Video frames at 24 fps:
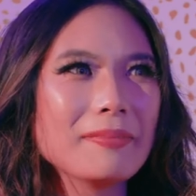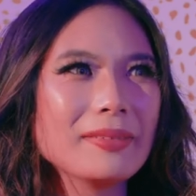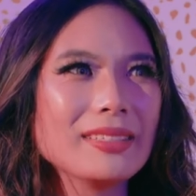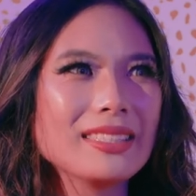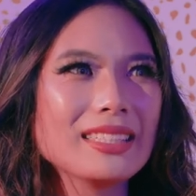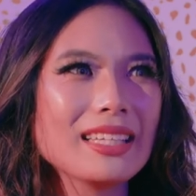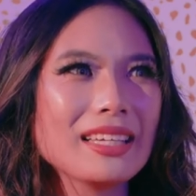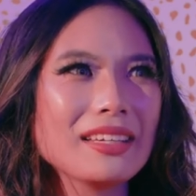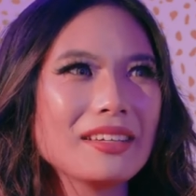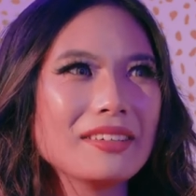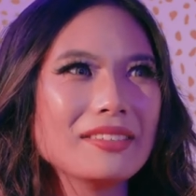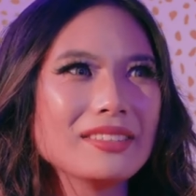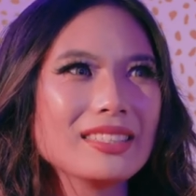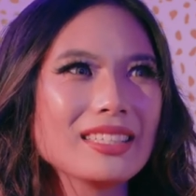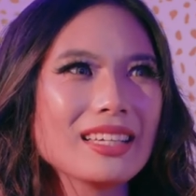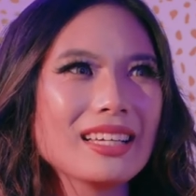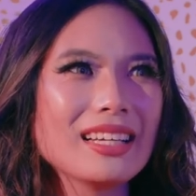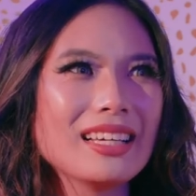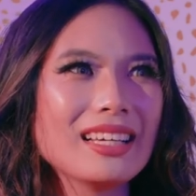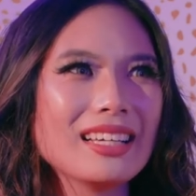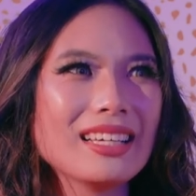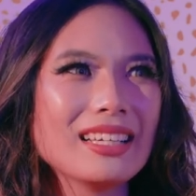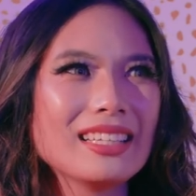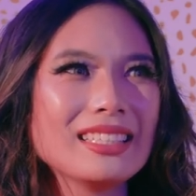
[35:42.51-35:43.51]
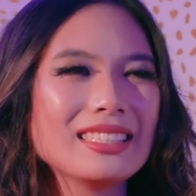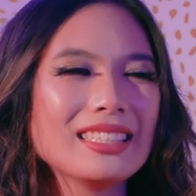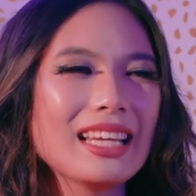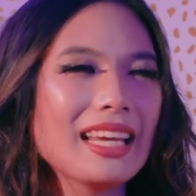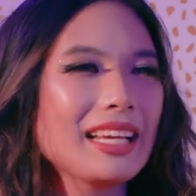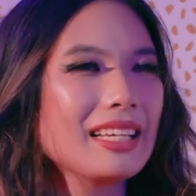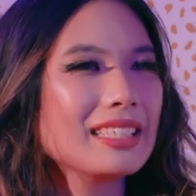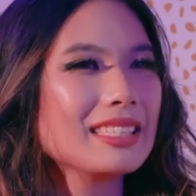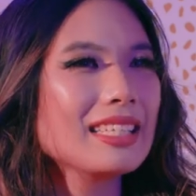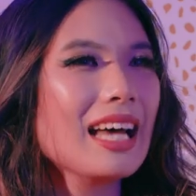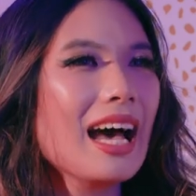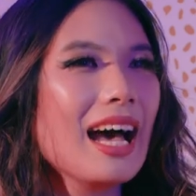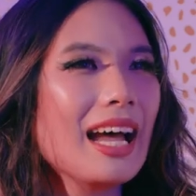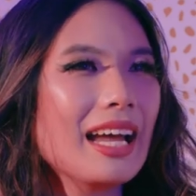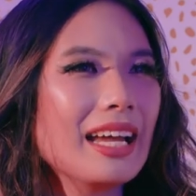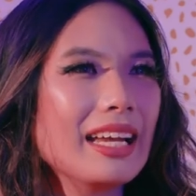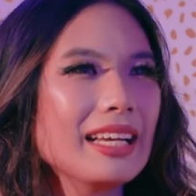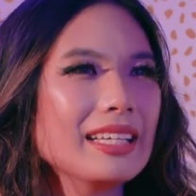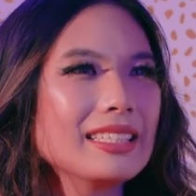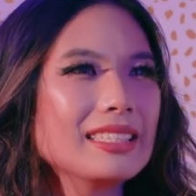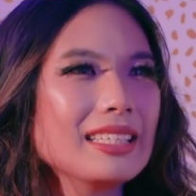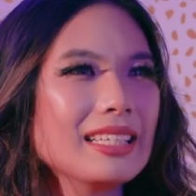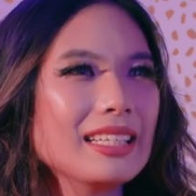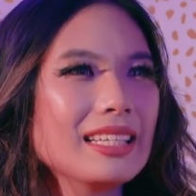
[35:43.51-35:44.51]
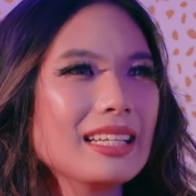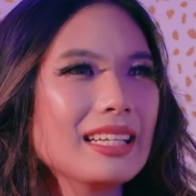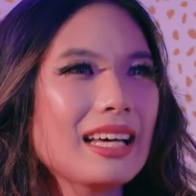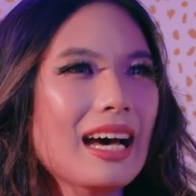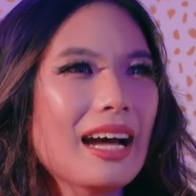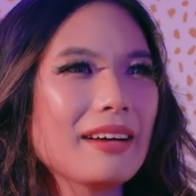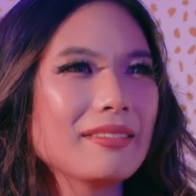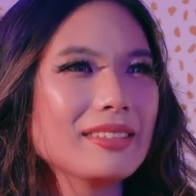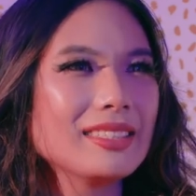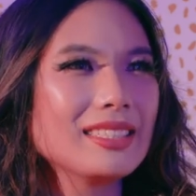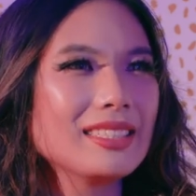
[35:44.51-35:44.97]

it's, like, who's gonna take sides, and I was